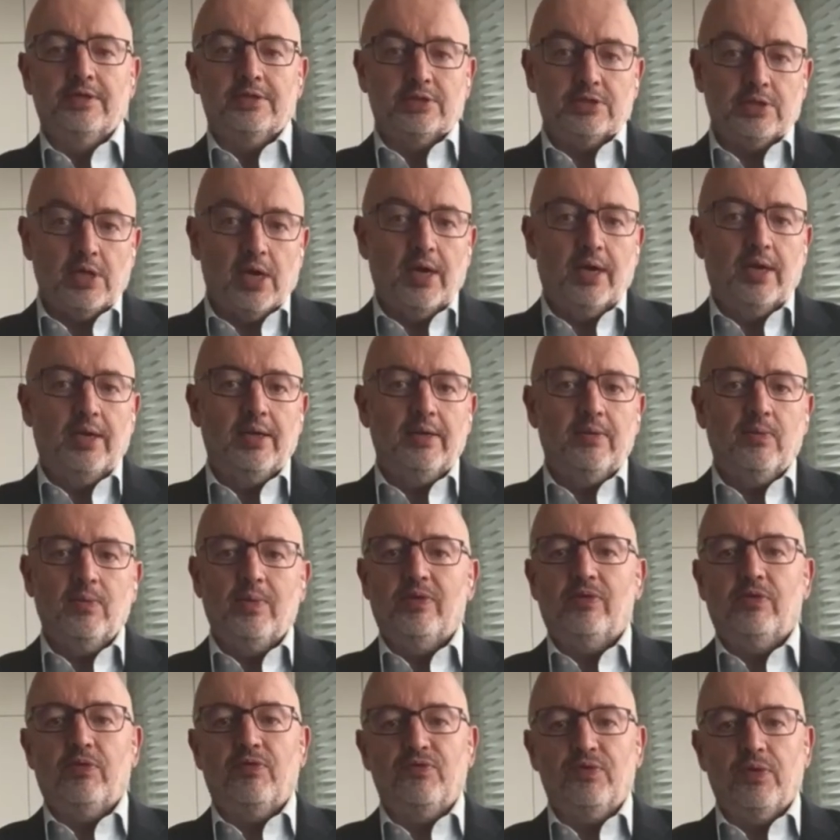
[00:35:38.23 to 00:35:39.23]
starting
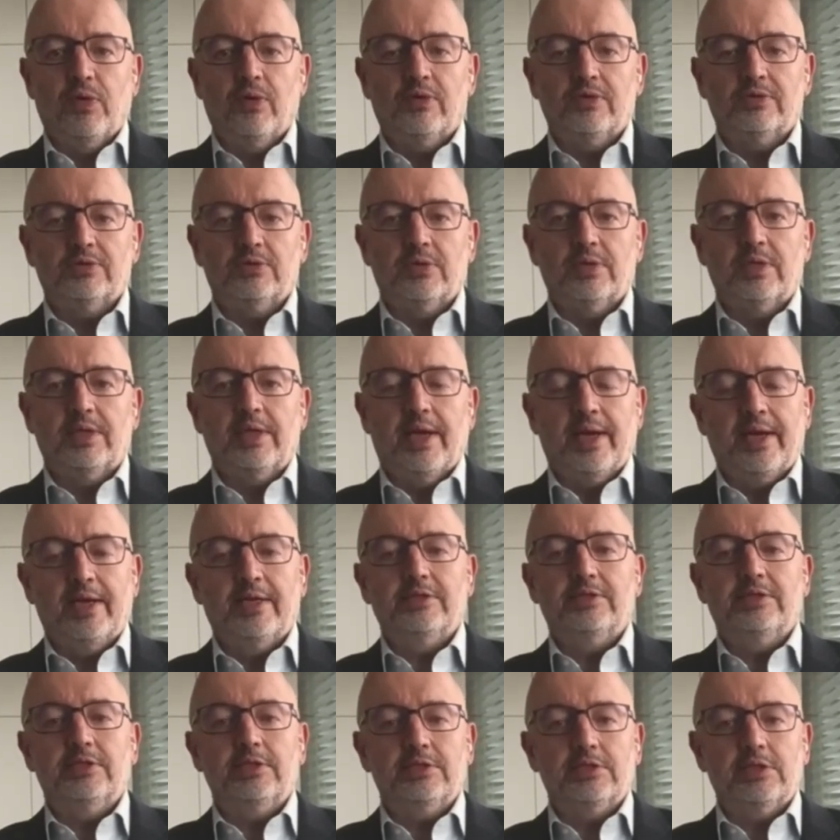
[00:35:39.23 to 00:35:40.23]
with a focus on the
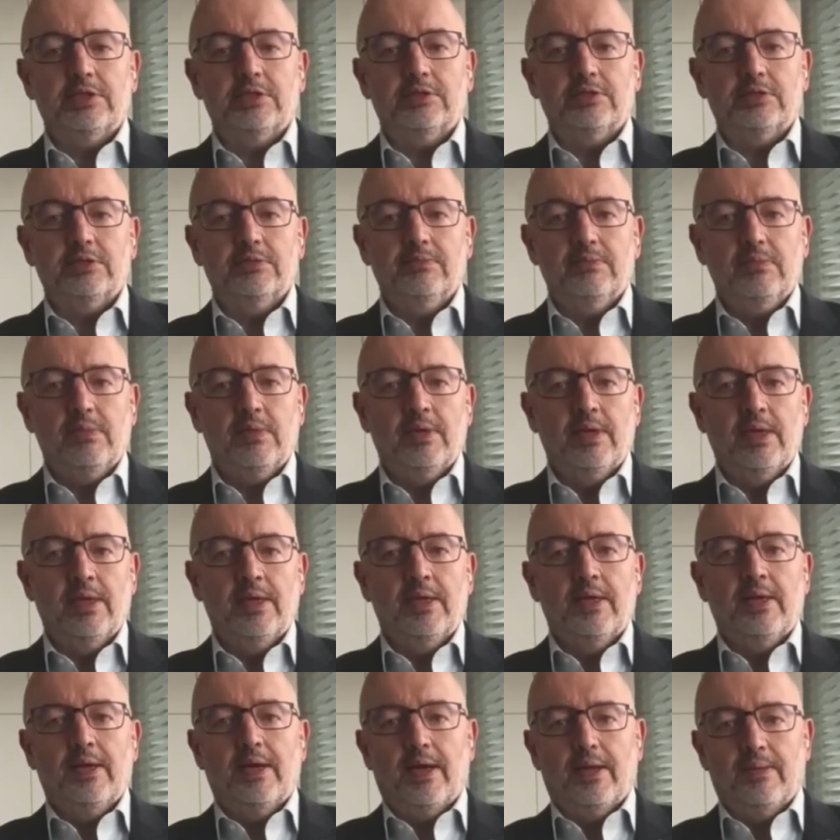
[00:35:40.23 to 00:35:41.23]
energy system
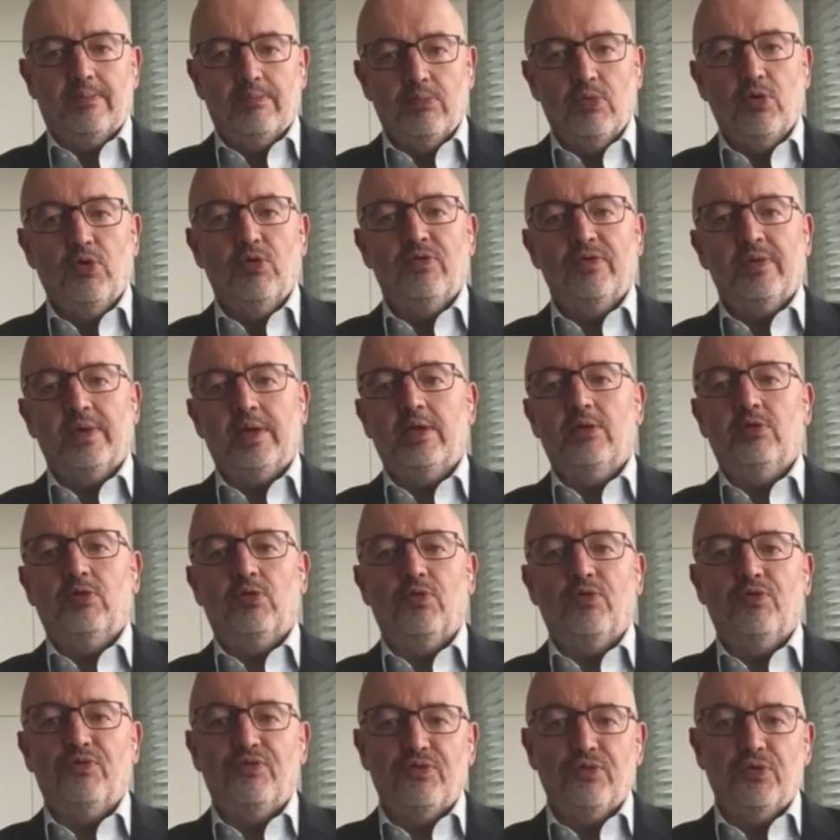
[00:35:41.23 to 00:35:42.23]
and moving
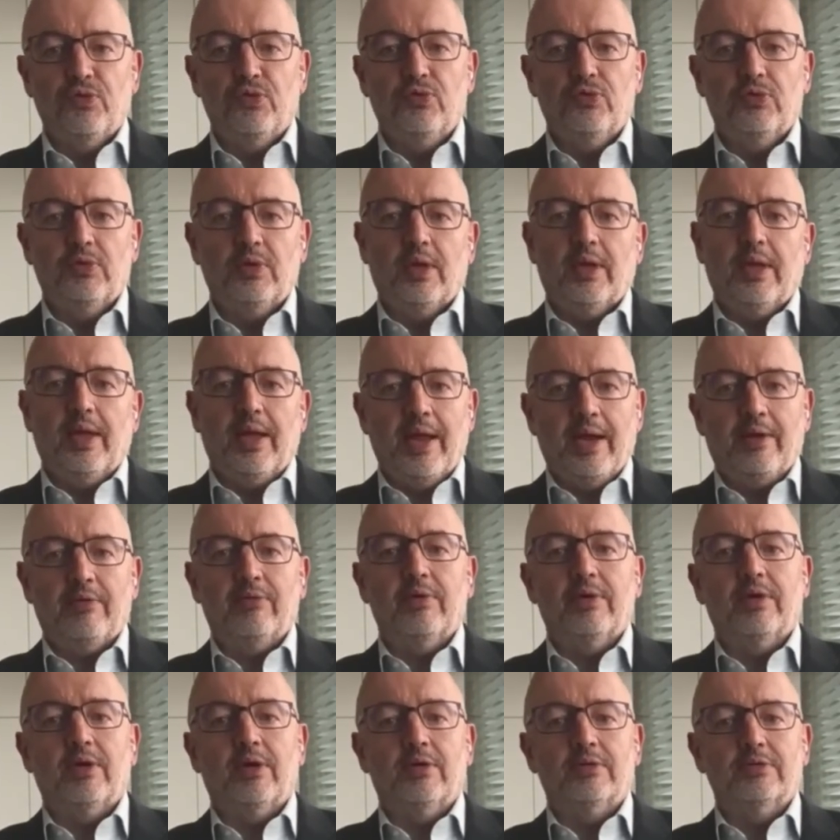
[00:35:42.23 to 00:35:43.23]
into food,
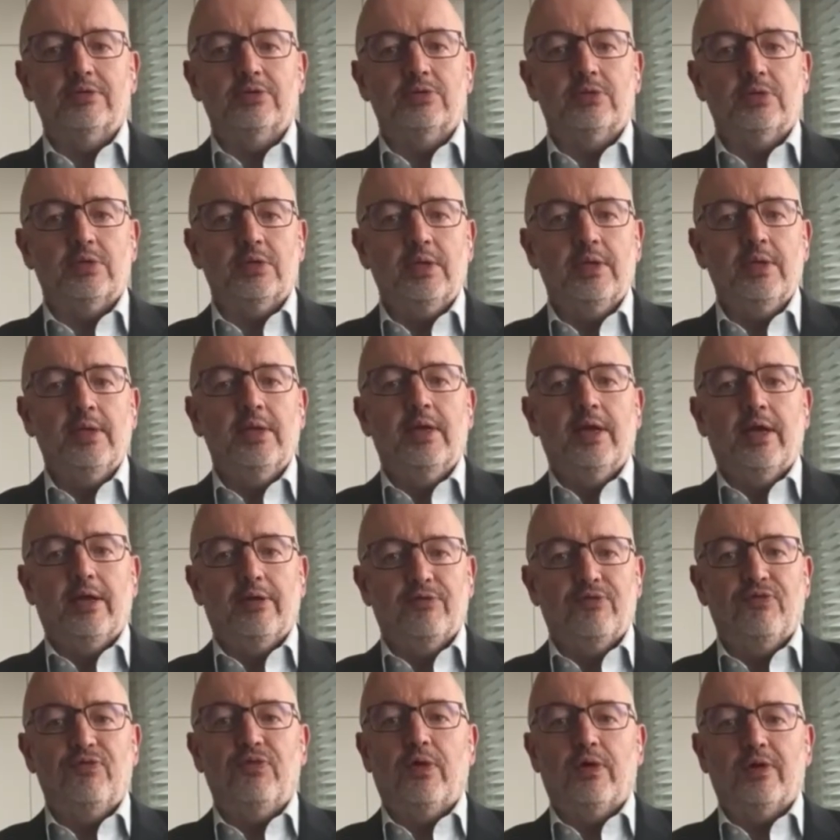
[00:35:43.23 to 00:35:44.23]
agriculture,
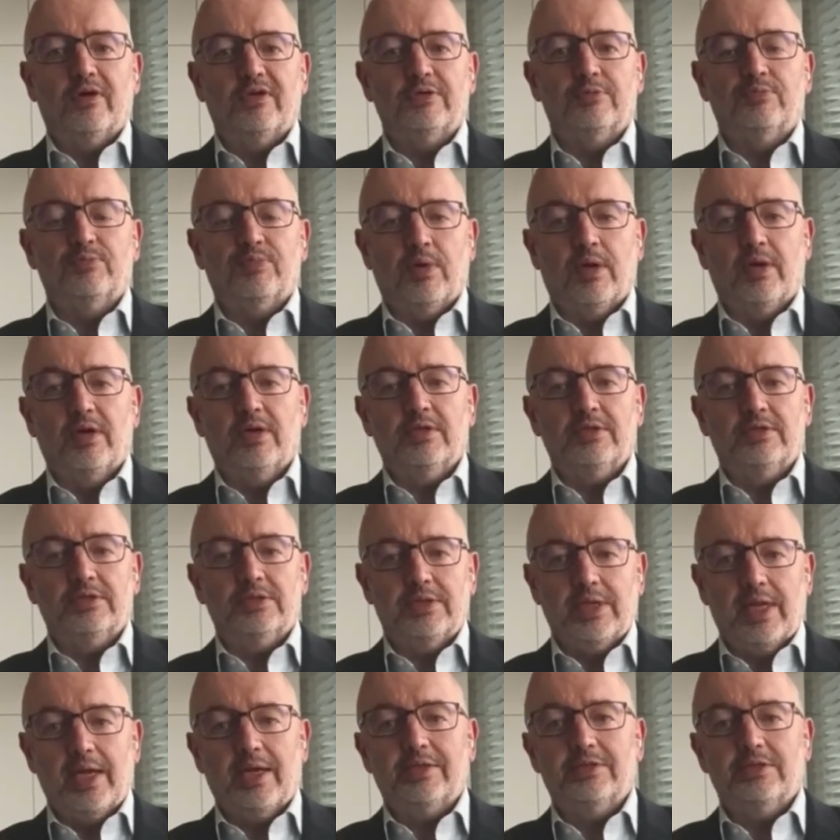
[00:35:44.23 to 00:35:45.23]
and forest
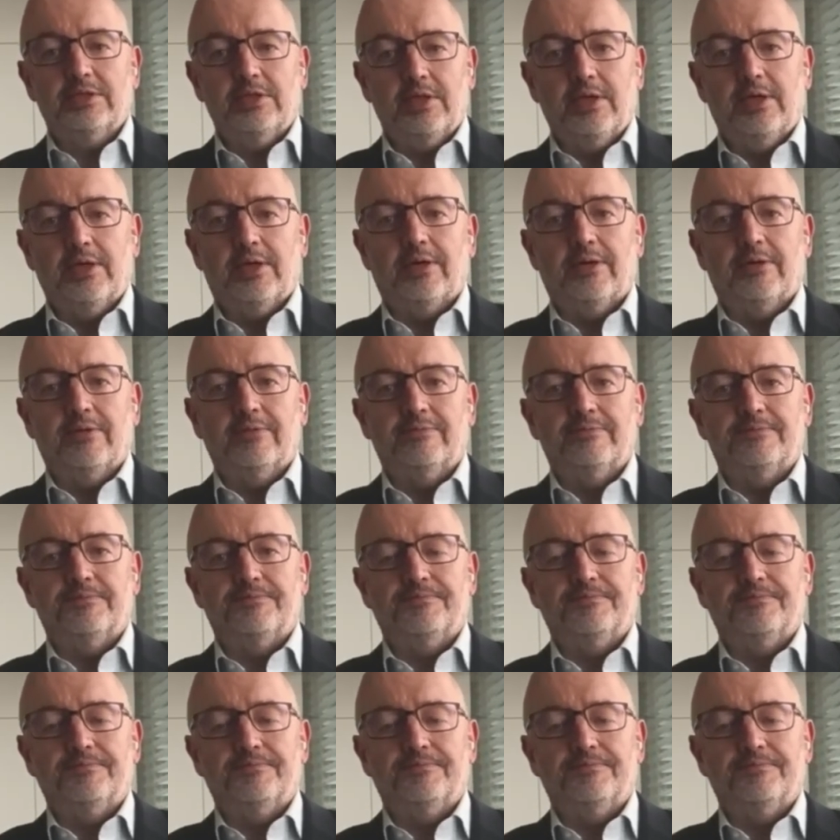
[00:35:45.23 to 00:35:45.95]
products next year.